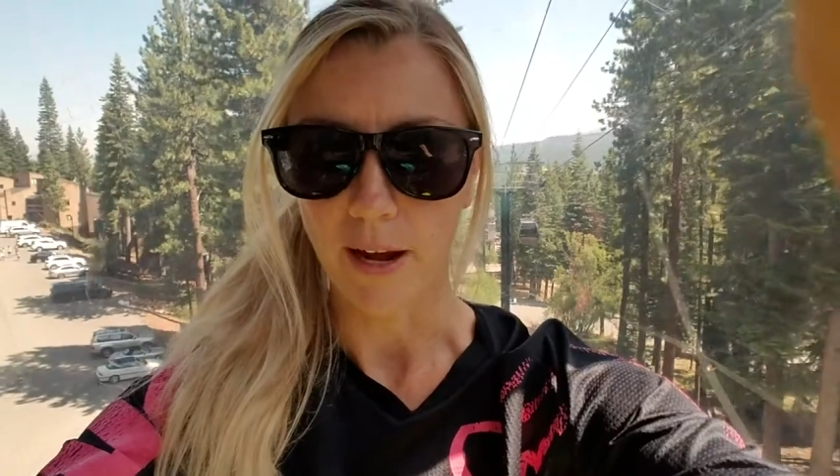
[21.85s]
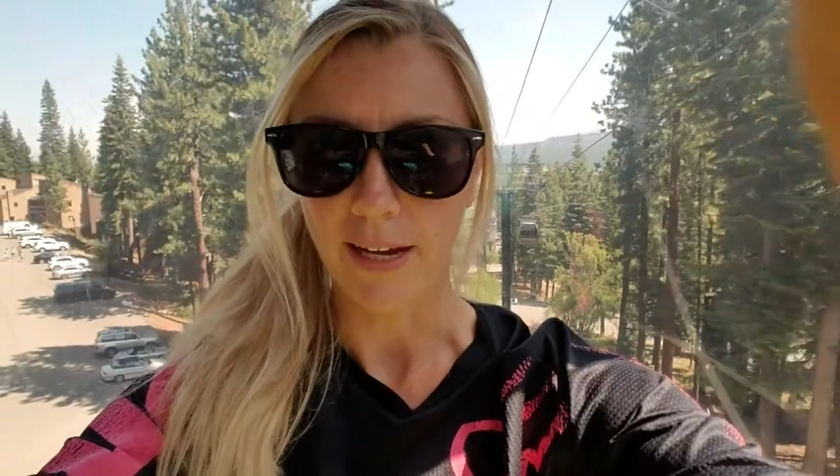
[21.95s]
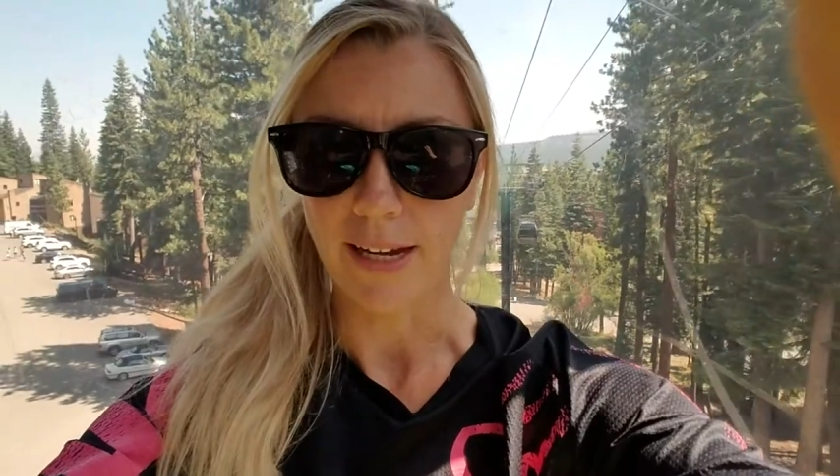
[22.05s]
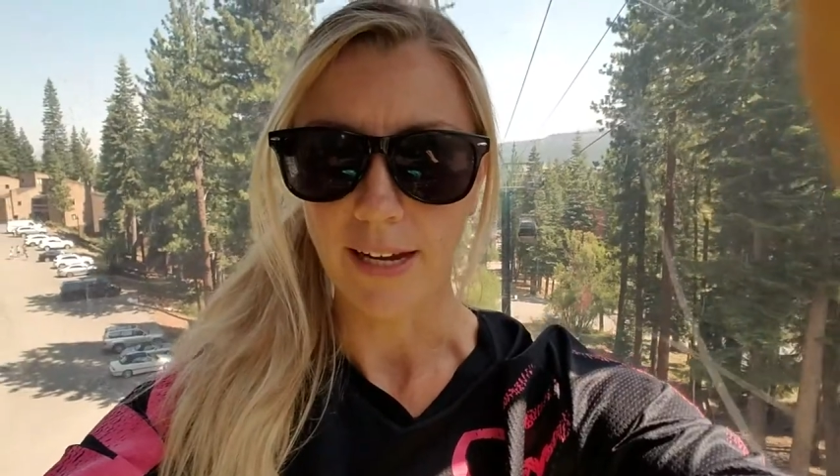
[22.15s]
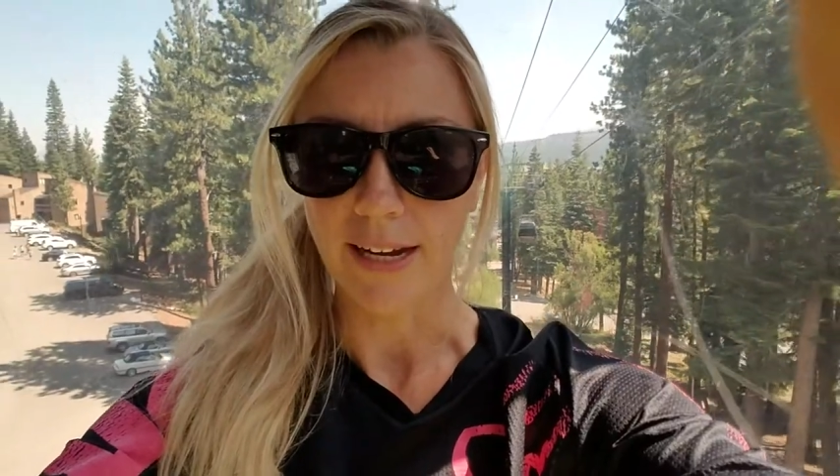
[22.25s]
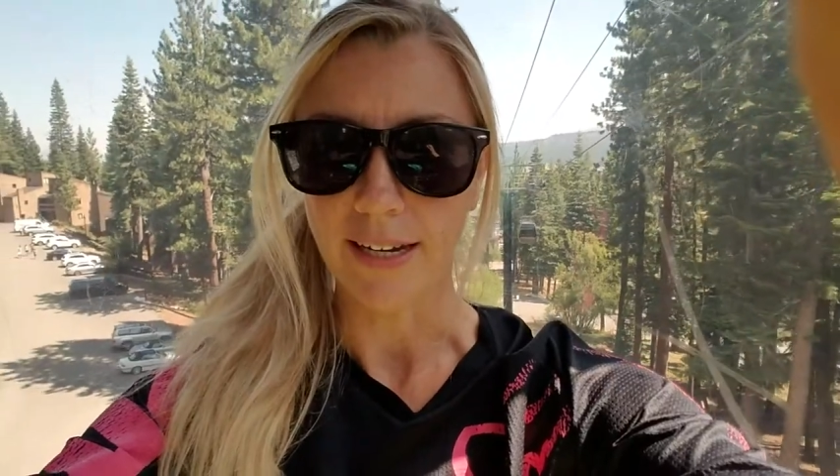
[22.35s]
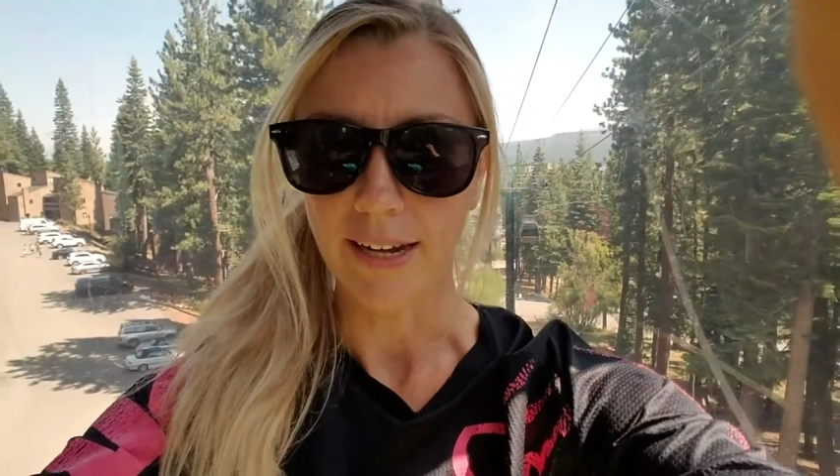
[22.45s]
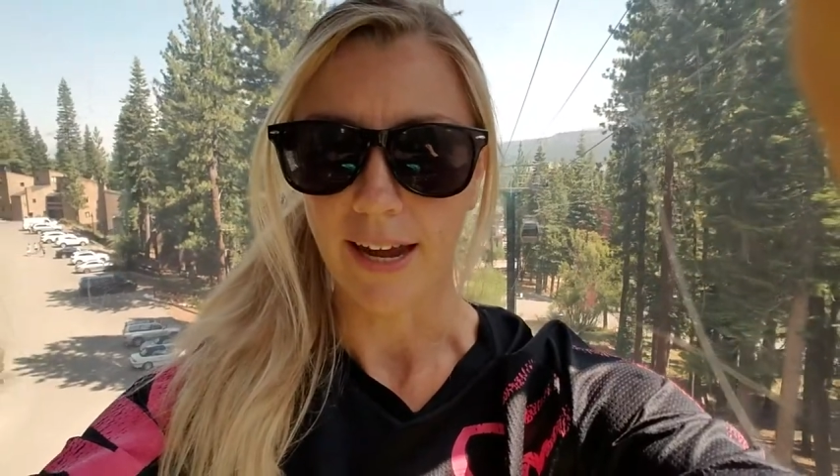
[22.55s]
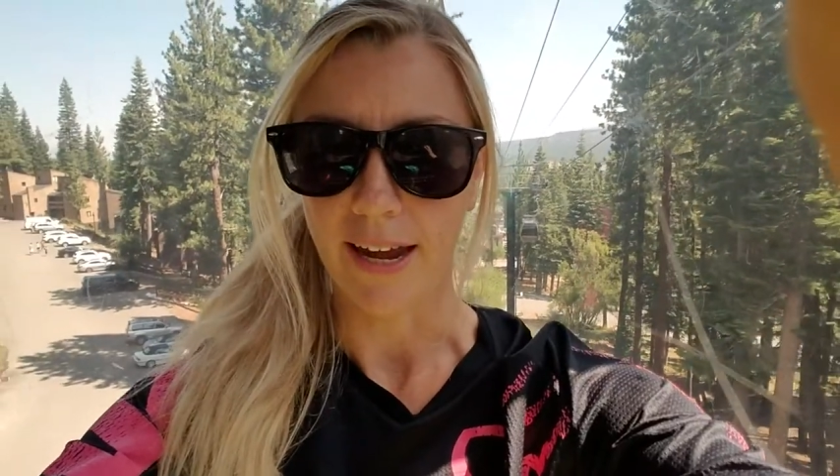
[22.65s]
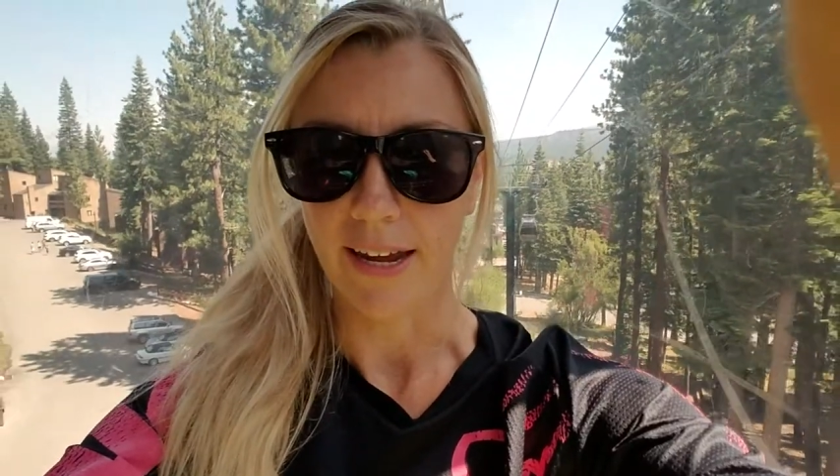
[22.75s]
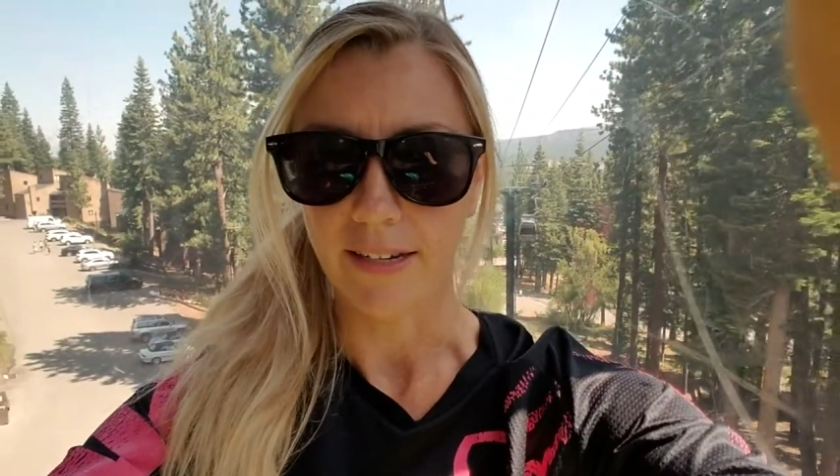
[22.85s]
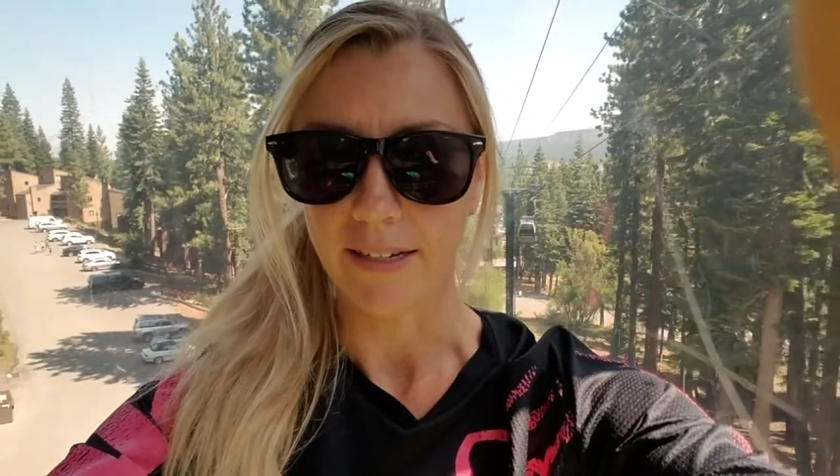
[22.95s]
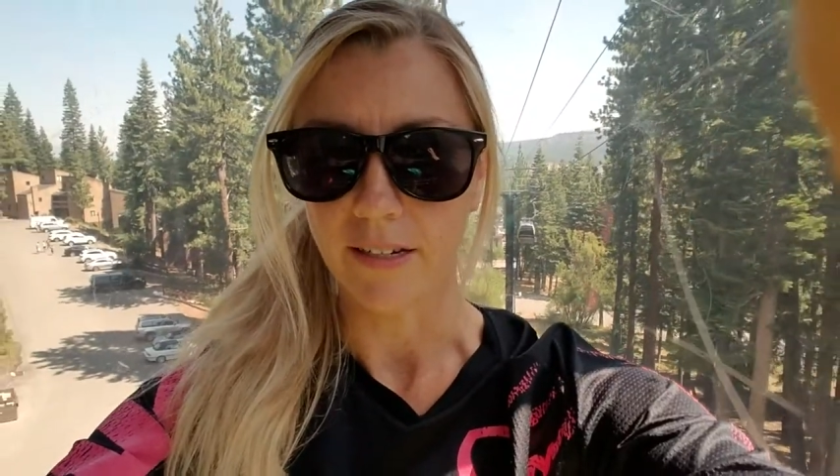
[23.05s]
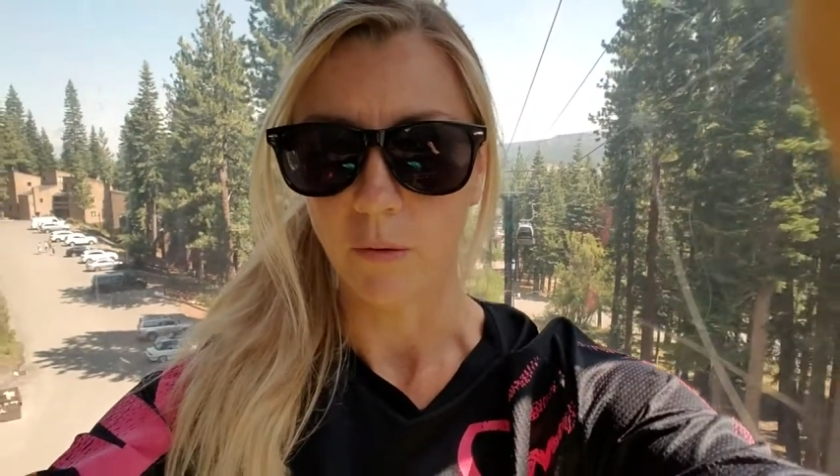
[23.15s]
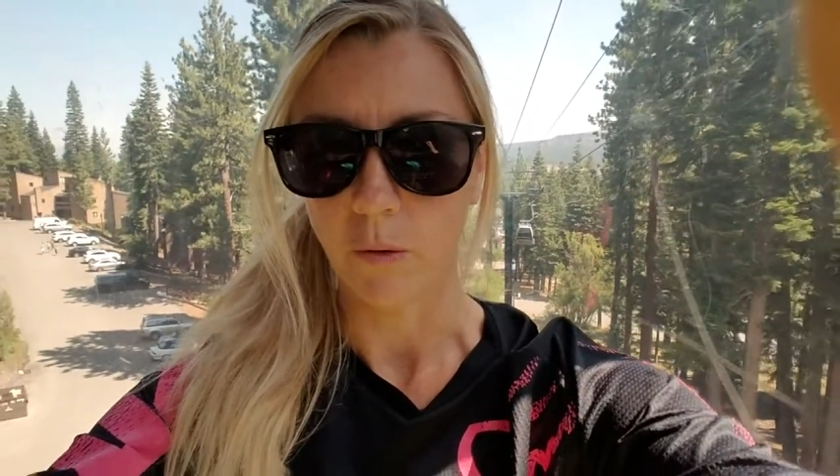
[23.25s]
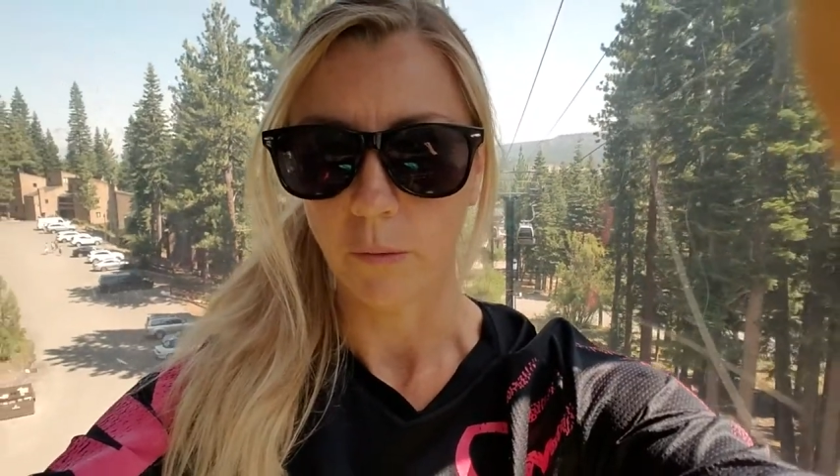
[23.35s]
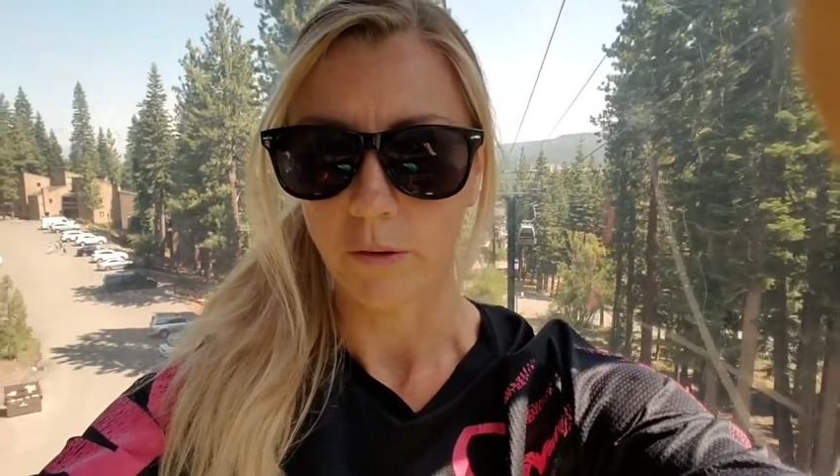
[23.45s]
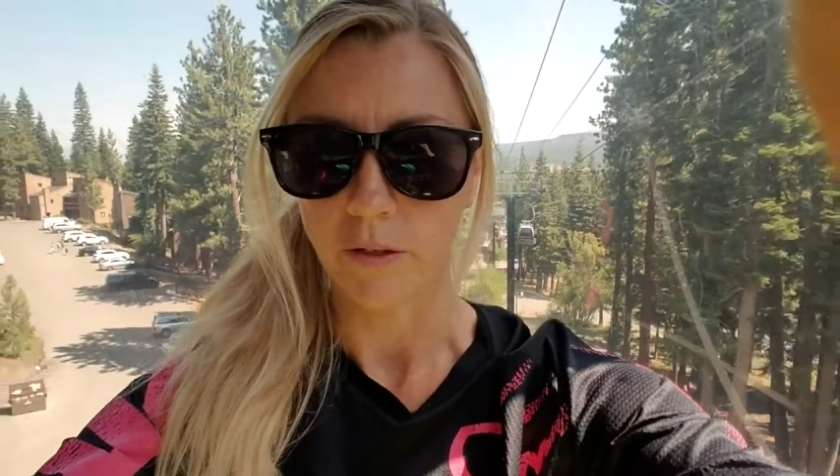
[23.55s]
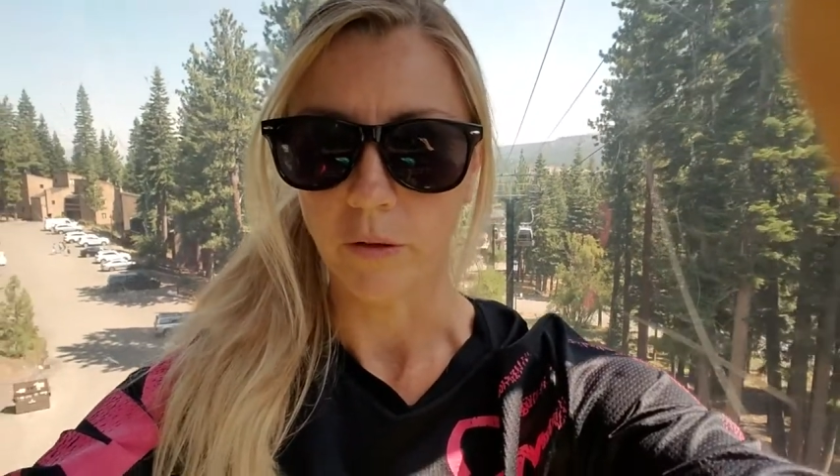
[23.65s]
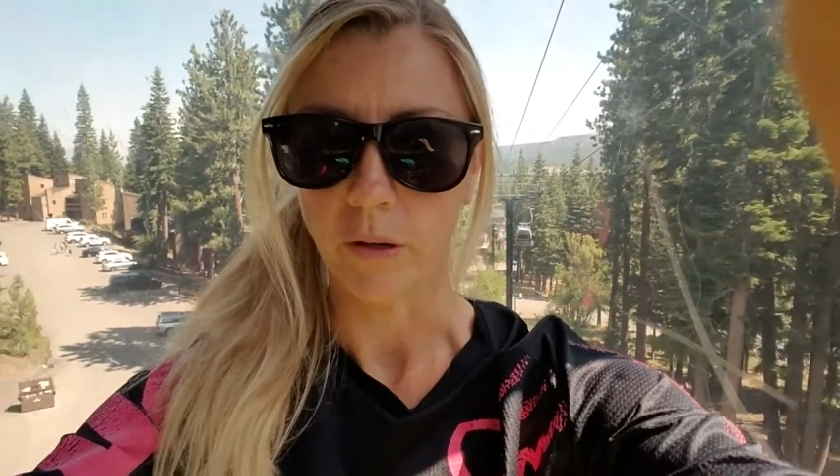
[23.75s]
biking and didn't know what we
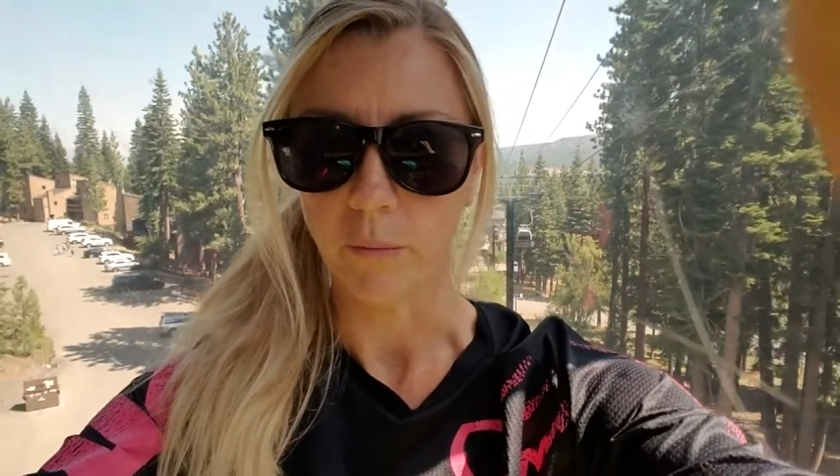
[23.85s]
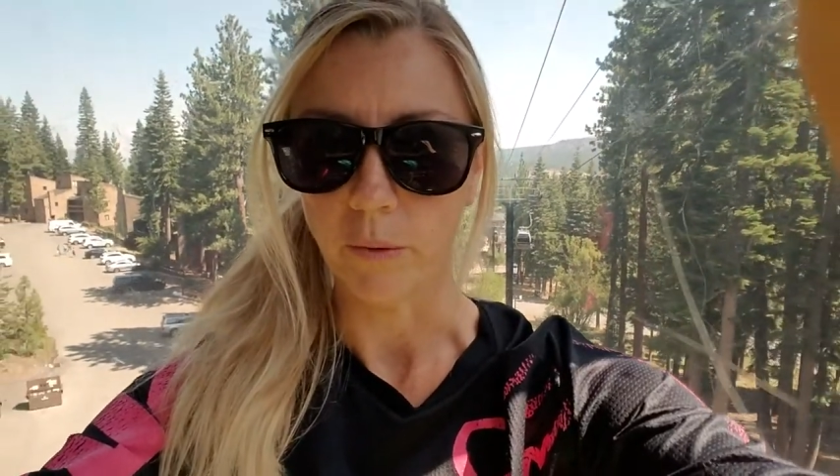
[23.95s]
were doing,